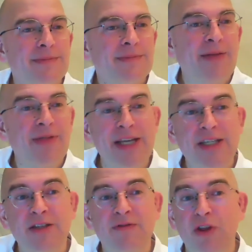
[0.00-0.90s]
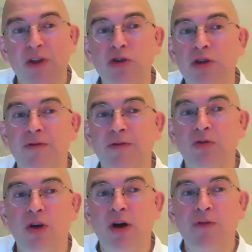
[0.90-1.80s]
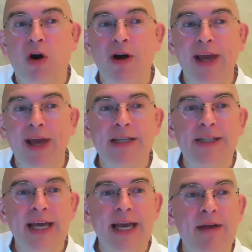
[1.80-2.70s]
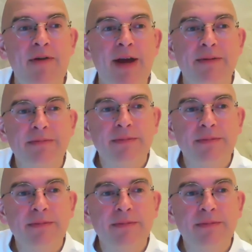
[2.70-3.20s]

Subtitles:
And this is for those of you that have got ears to hear it.